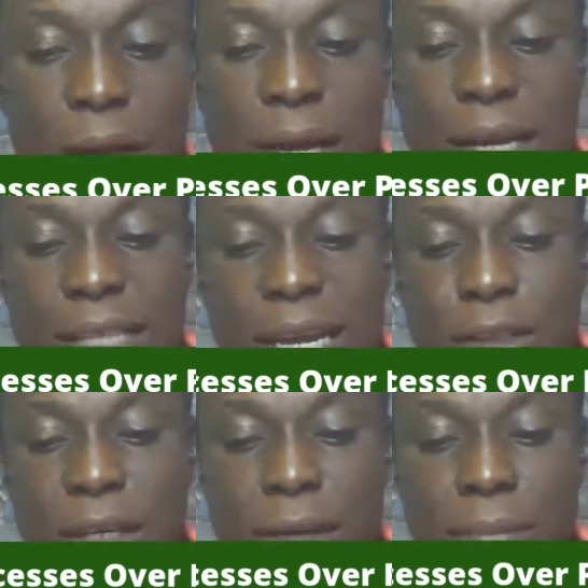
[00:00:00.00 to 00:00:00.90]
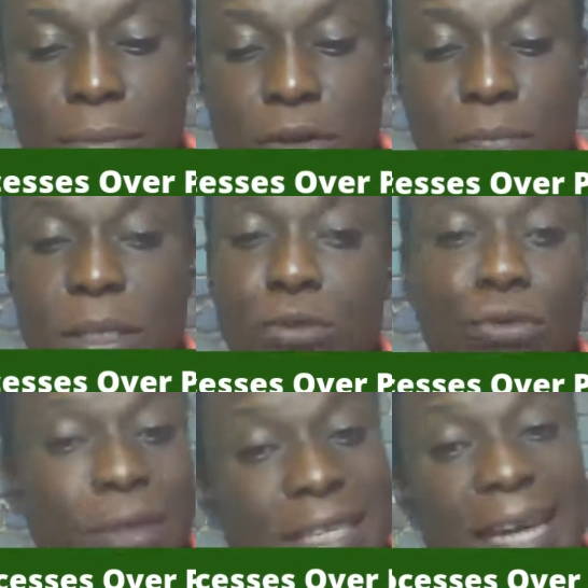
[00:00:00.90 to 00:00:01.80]
is actually must be
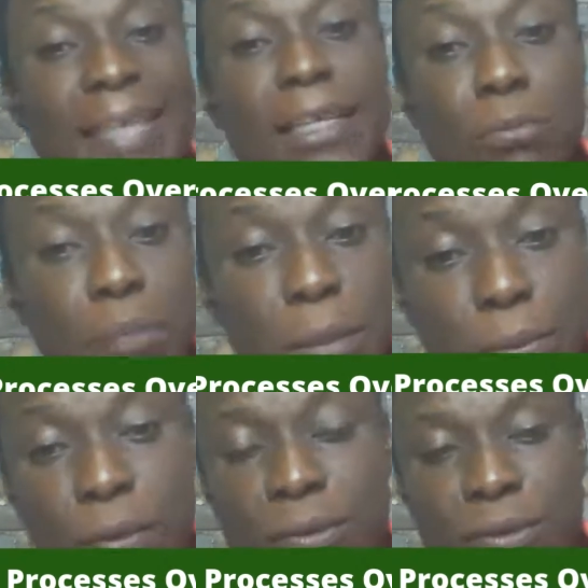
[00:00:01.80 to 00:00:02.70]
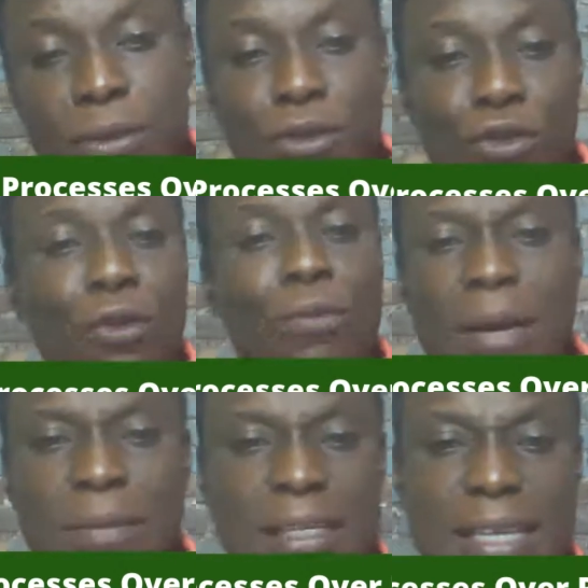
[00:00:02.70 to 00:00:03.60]
rooted in people. So when
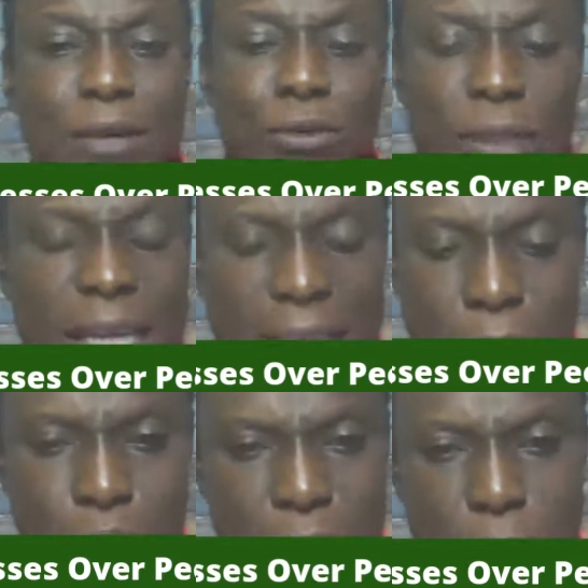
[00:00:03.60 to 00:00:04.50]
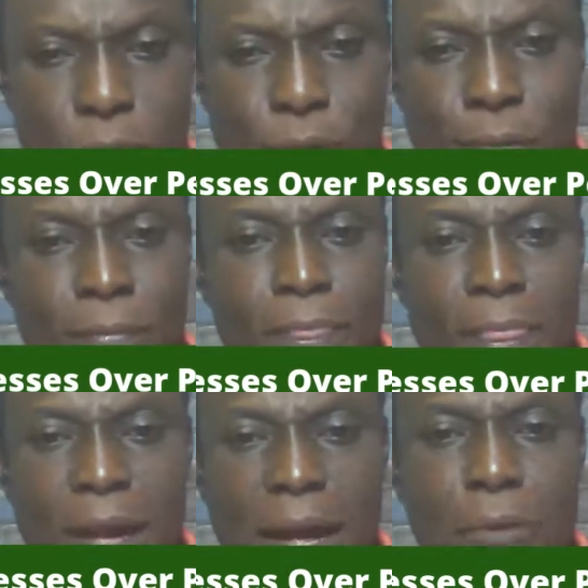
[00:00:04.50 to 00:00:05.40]
we say rooted in people,
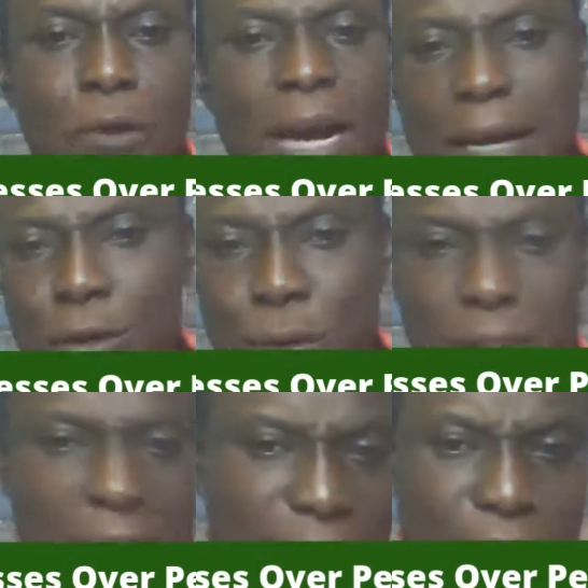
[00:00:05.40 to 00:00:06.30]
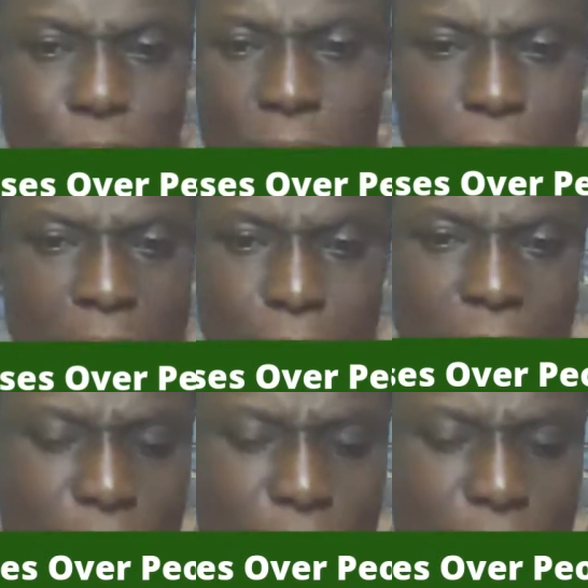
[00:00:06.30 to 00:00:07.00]
what are those things? We're